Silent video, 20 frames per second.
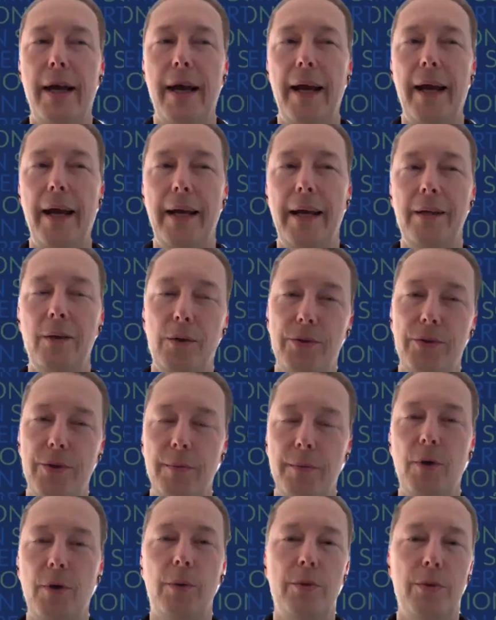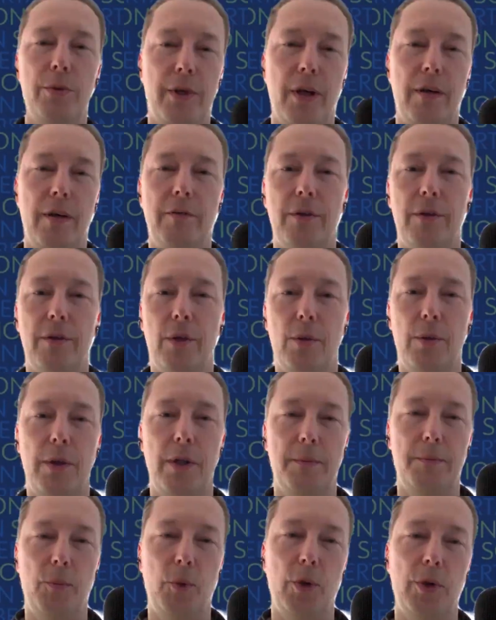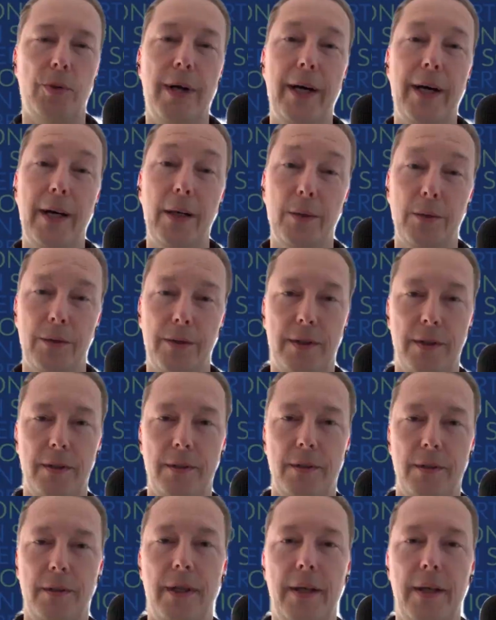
And also I'm going to cover a whole lot more ground than